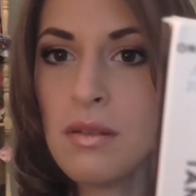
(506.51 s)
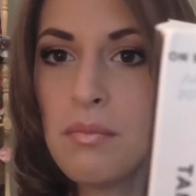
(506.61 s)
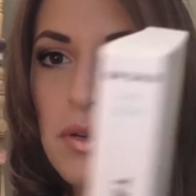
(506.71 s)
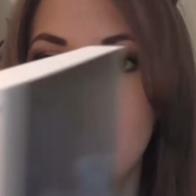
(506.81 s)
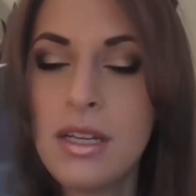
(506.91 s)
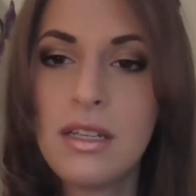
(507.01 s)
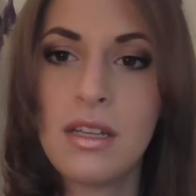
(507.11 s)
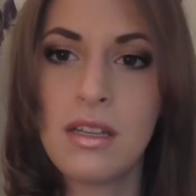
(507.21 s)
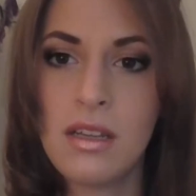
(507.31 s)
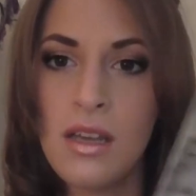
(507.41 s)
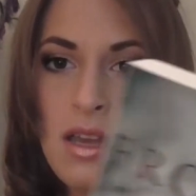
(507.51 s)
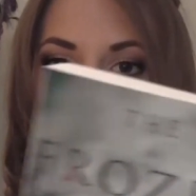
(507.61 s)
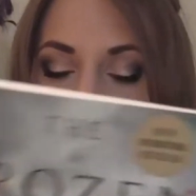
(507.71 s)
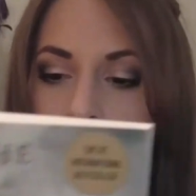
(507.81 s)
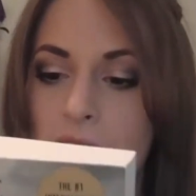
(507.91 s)
But
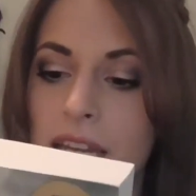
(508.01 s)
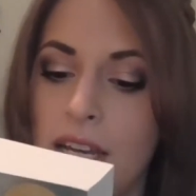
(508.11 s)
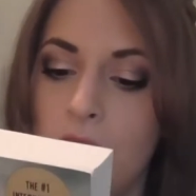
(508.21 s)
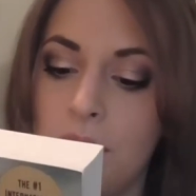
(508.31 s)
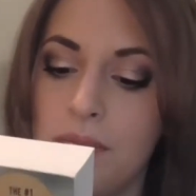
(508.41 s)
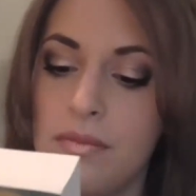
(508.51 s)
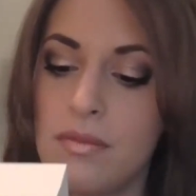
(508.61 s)
anyhow,